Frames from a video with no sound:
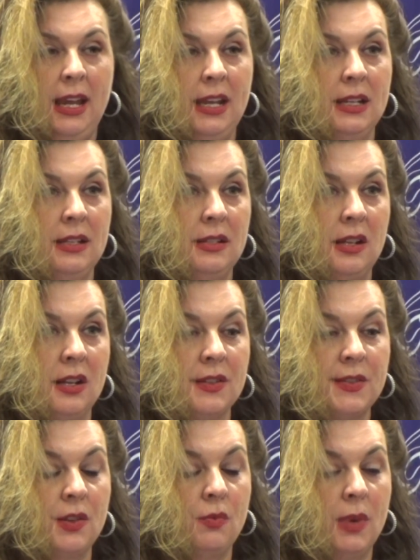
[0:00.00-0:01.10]
And
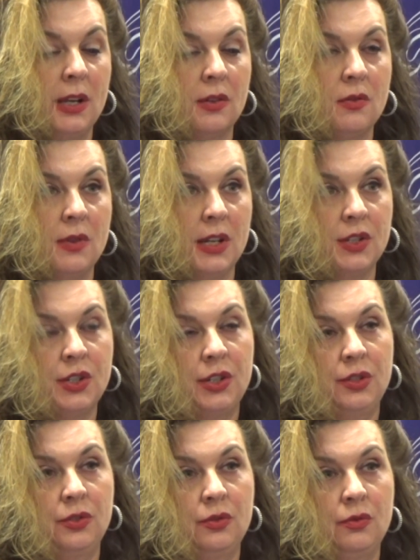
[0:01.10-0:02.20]
also, we are going
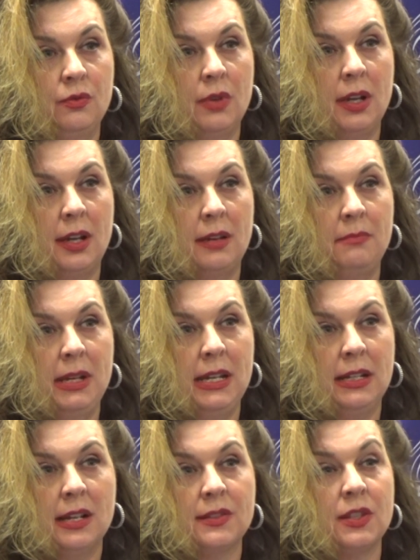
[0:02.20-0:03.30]
to uh, be
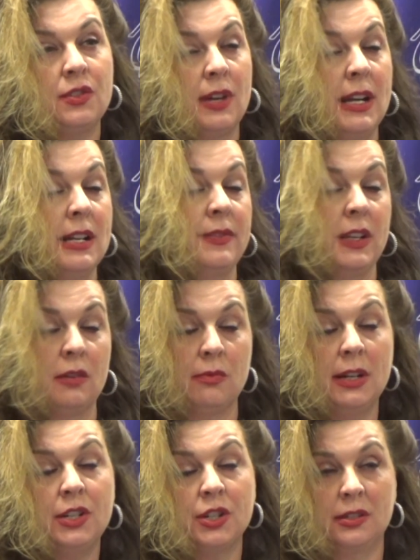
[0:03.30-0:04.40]
concentrating on the
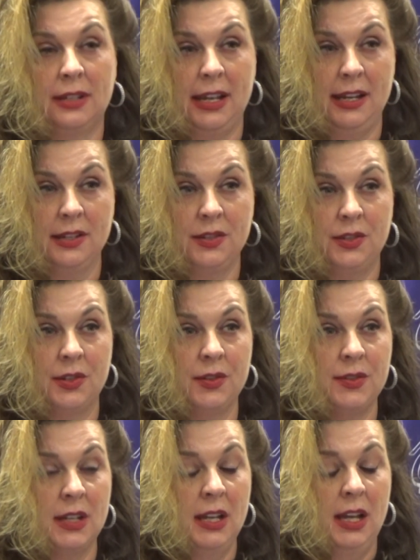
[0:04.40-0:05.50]
original
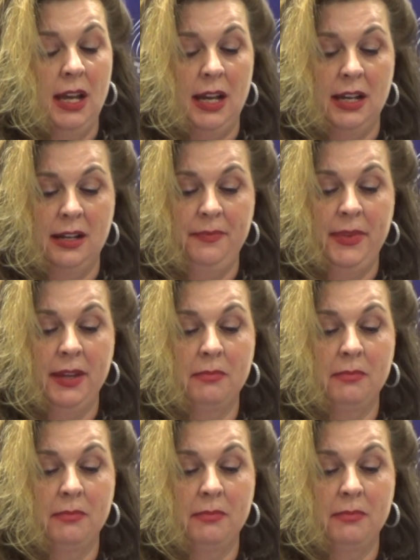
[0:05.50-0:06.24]
gangsters um,